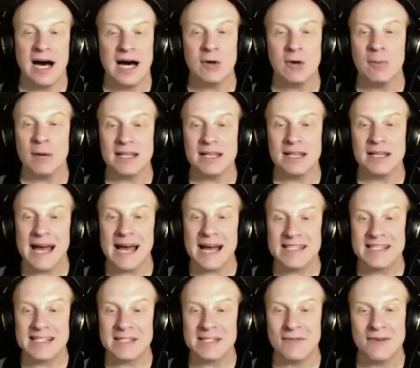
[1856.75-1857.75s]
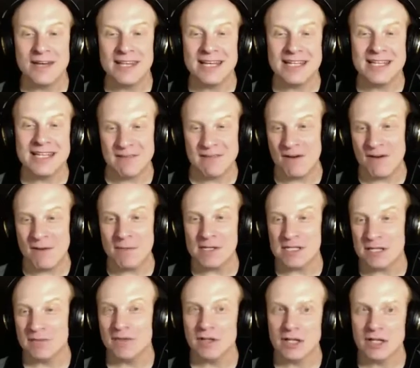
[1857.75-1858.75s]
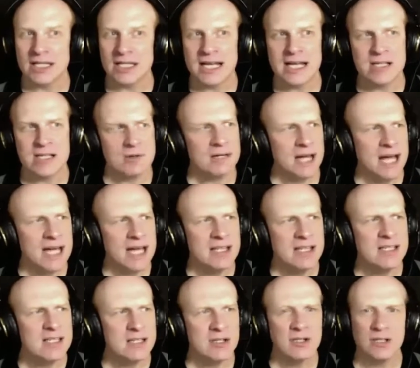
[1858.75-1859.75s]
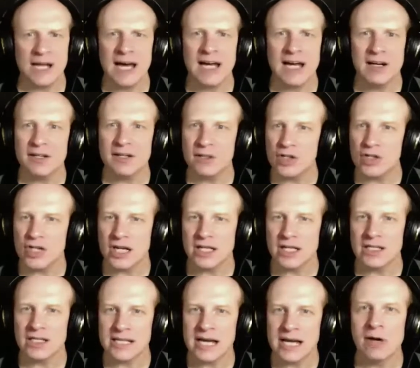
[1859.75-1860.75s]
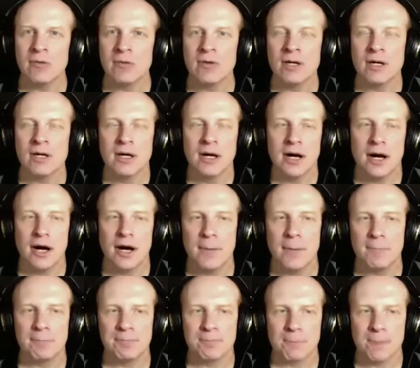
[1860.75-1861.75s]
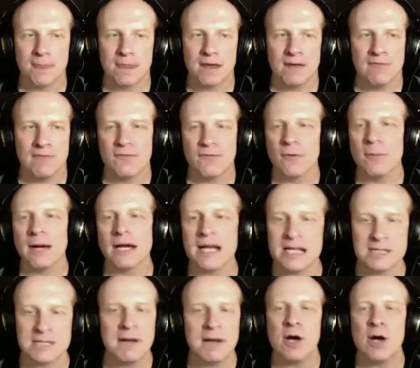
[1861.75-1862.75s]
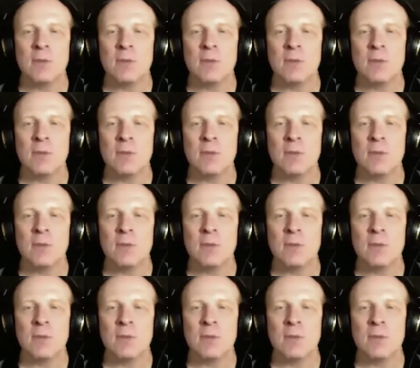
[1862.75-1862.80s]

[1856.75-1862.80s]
Yeah, I don't mind the ads. The funny thing is I find myself looking at the ads going, hey, this is a good ad, I'm going to check this out. Um for my